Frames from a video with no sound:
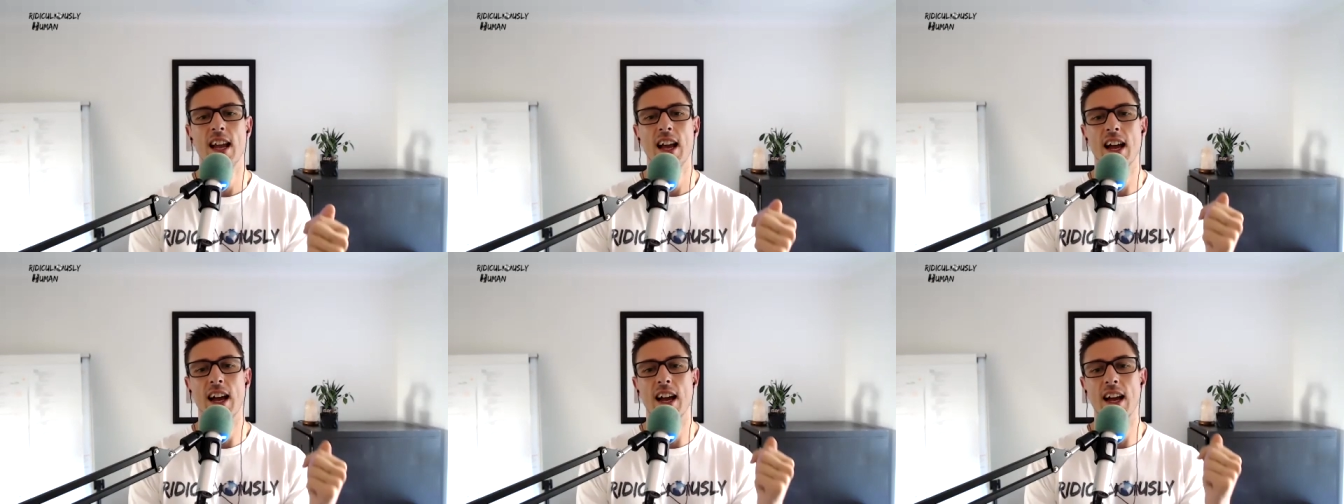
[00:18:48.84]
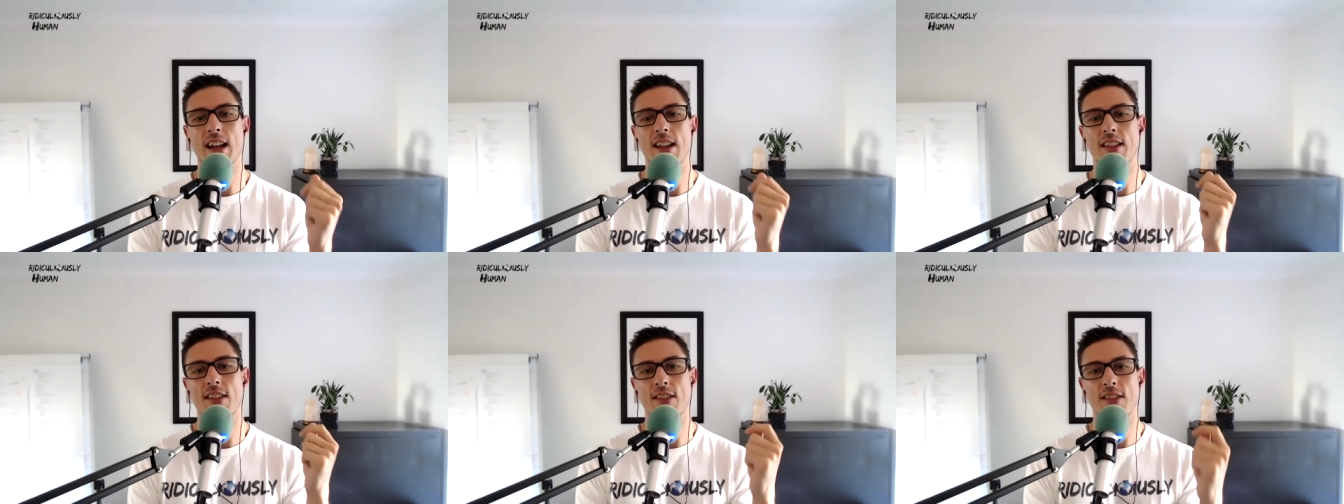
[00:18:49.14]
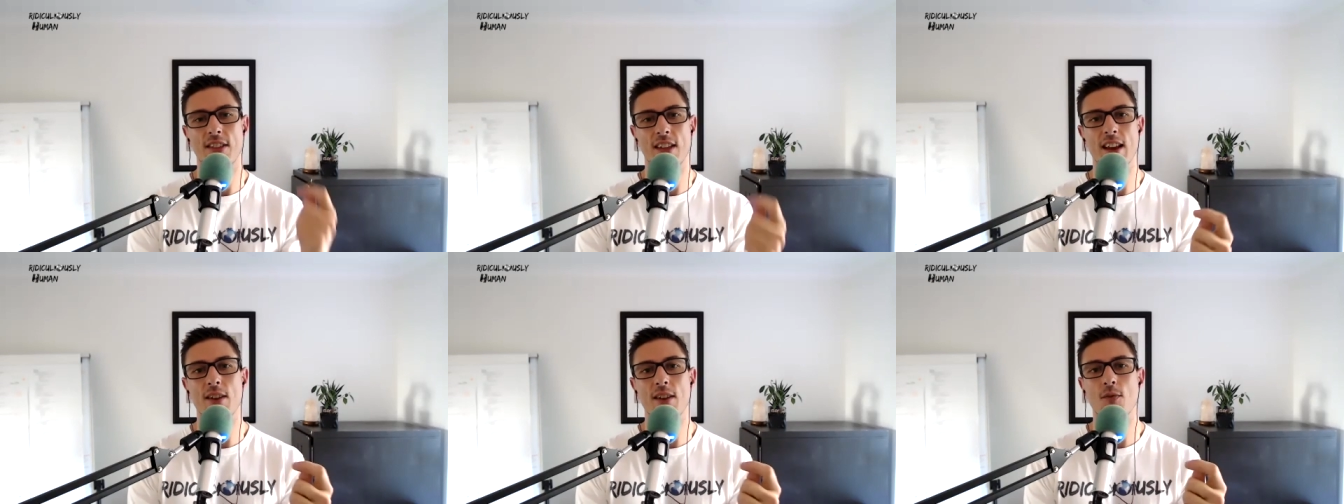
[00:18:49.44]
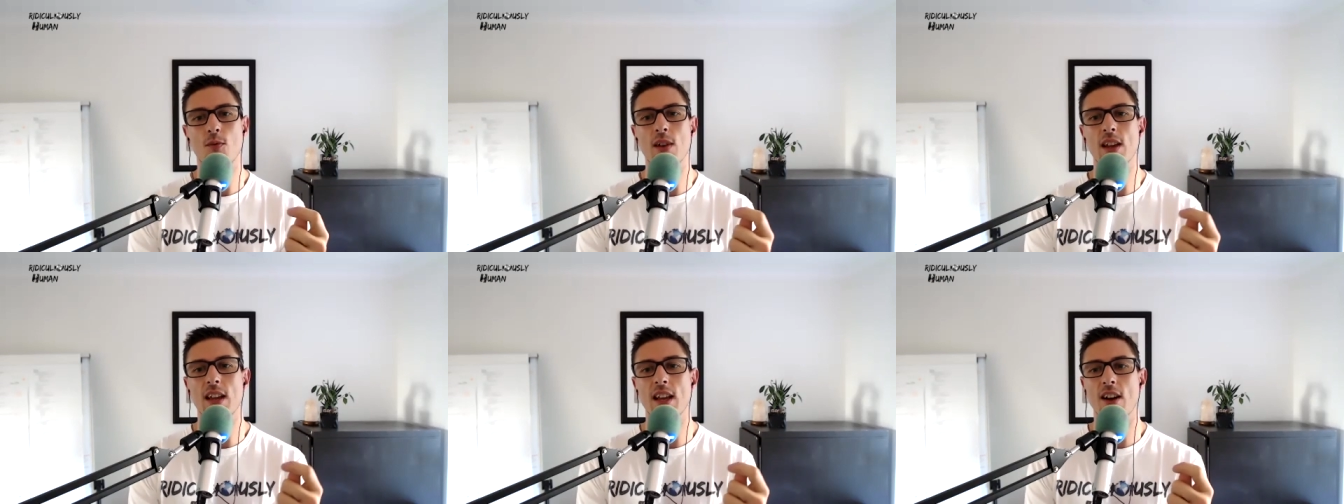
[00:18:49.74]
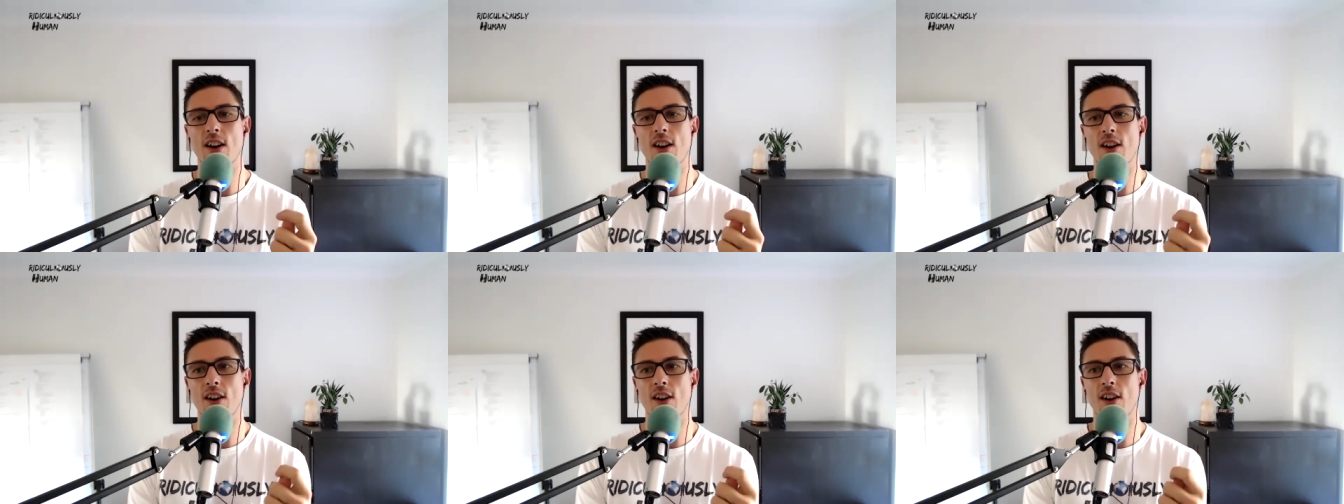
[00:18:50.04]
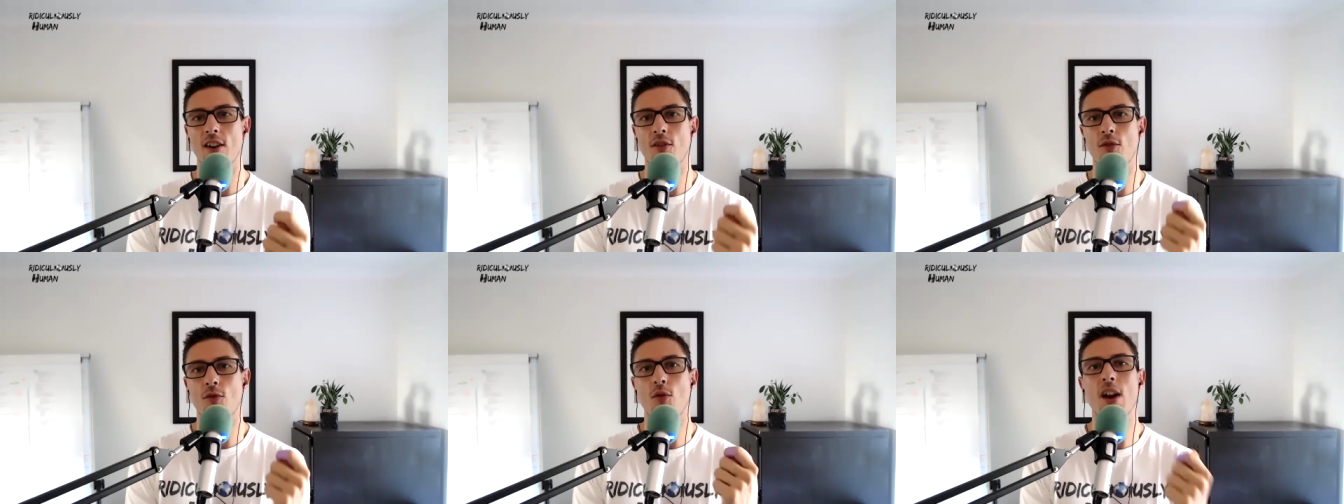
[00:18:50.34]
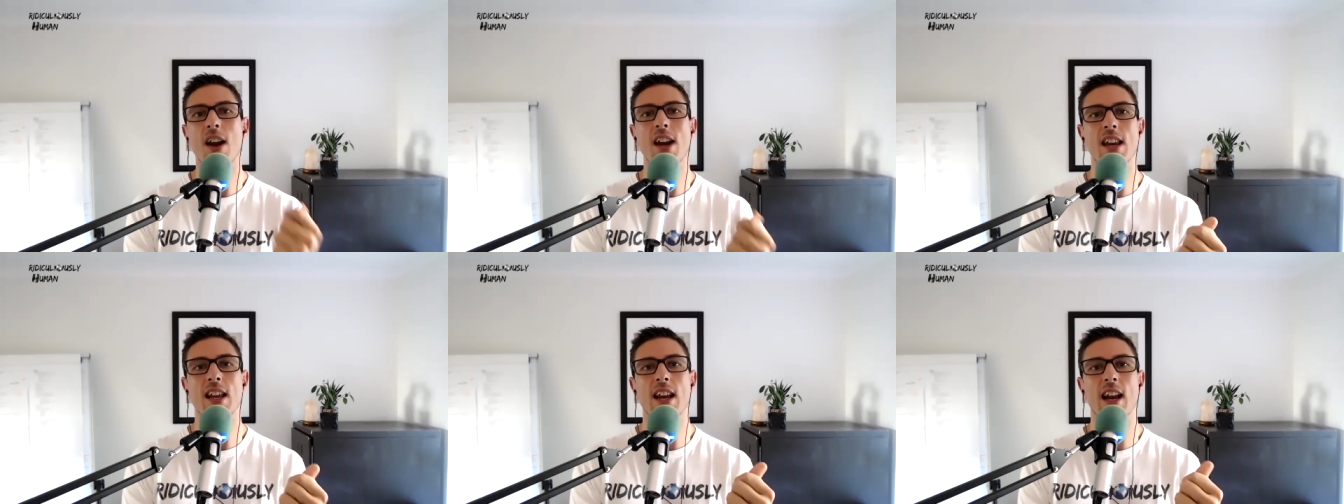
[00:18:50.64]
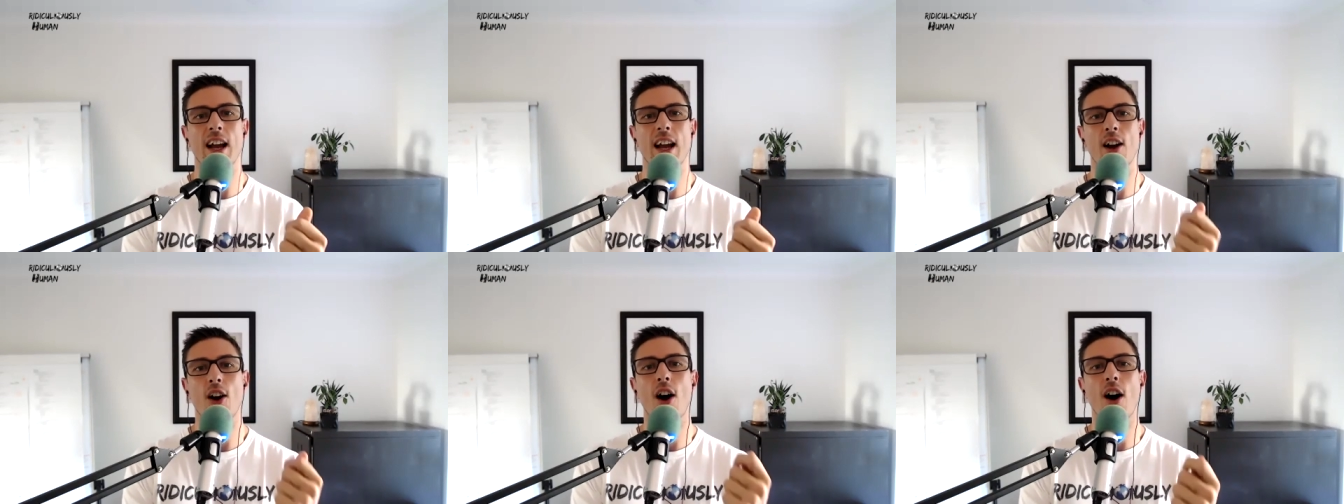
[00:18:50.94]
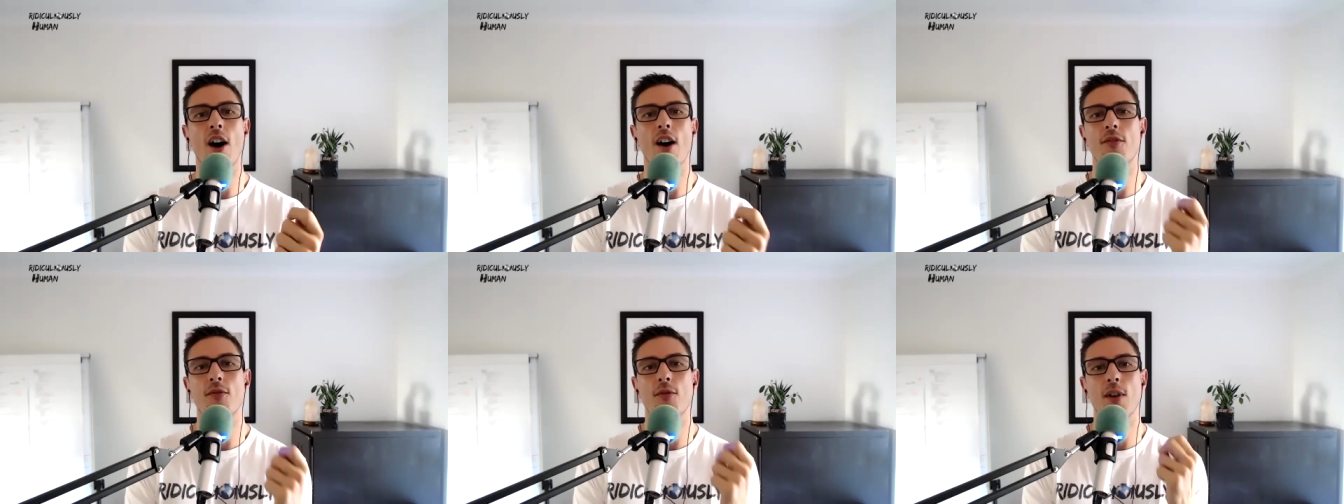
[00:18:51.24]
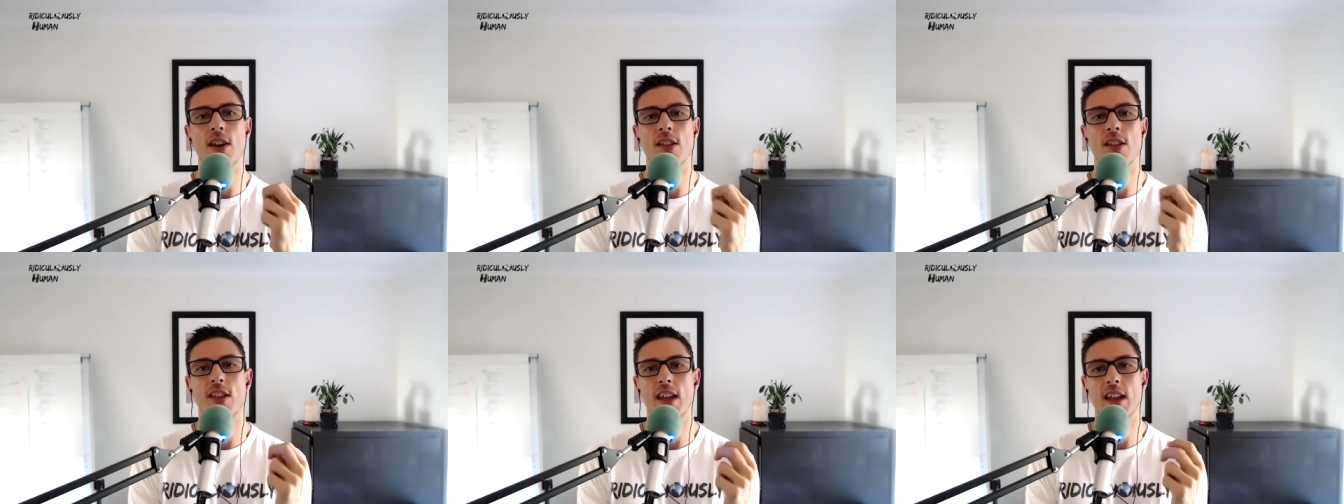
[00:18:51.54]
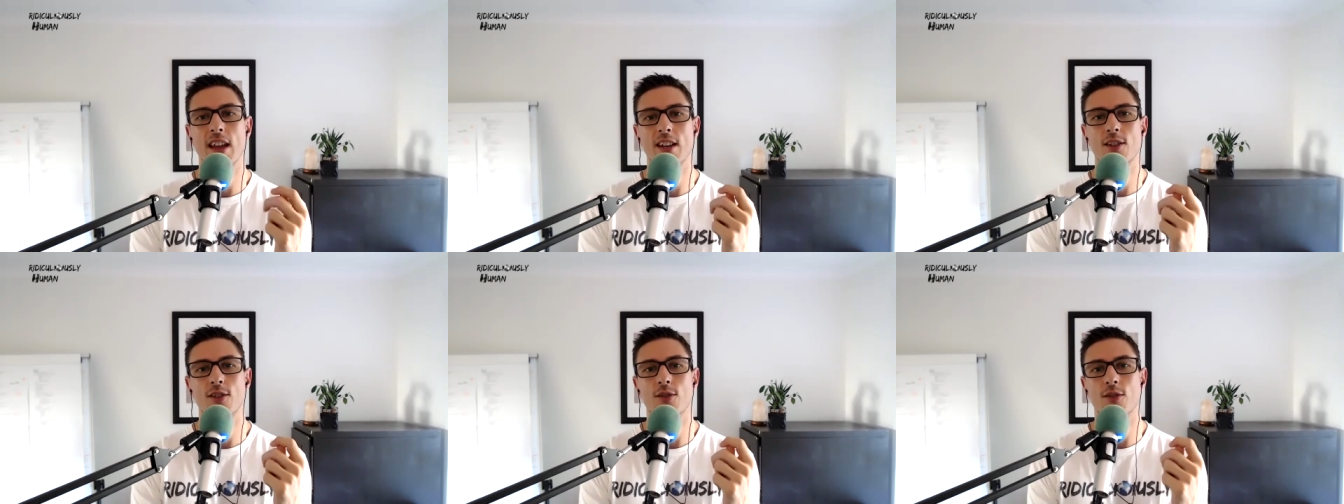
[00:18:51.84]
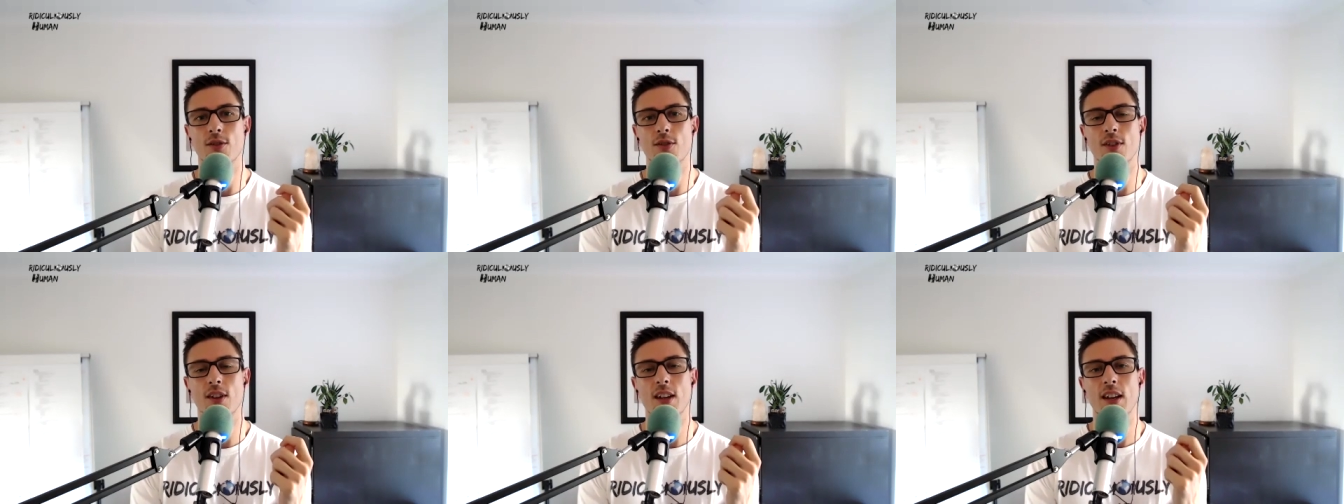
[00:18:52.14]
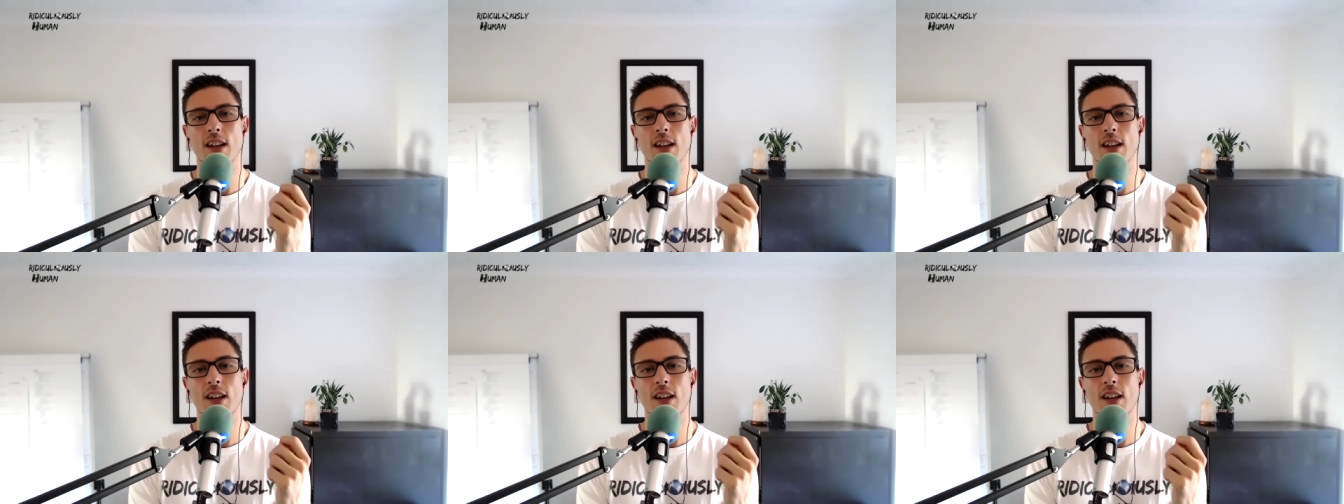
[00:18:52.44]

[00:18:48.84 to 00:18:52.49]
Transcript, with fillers: uh, then we are already like halfway there to